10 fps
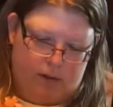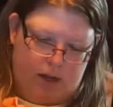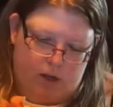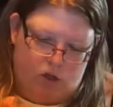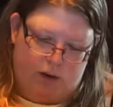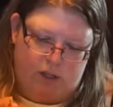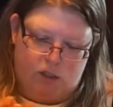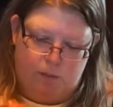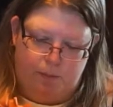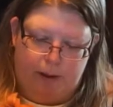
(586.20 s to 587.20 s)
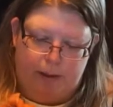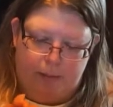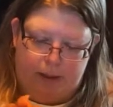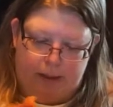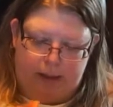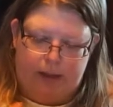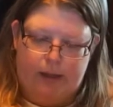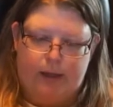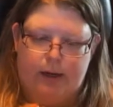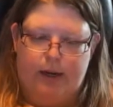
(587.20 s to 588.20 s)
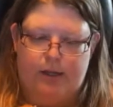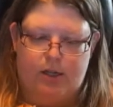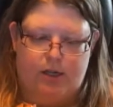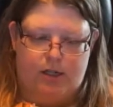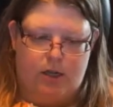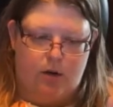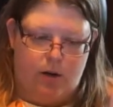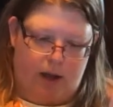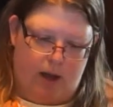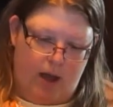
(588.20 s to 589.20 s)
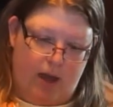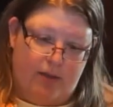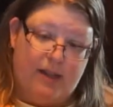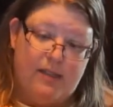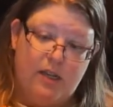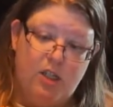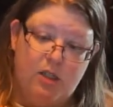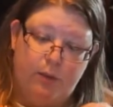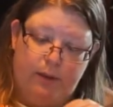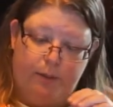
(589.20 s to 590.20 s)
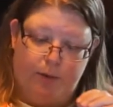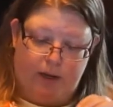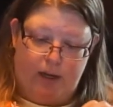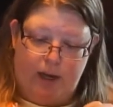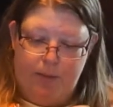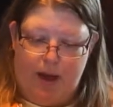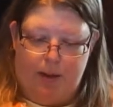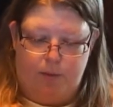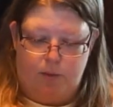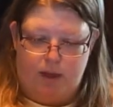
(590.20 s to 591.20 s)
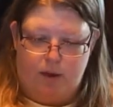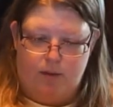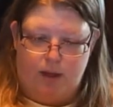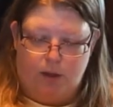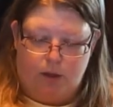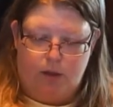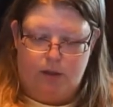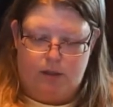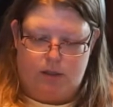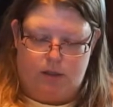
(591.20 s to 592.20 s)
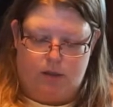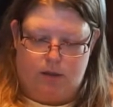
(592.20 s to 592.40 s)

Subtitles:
Hydrangea's bugging me. Get in there, hydrangea. Okay, that's actually really pretty. I'm happy with how that looks.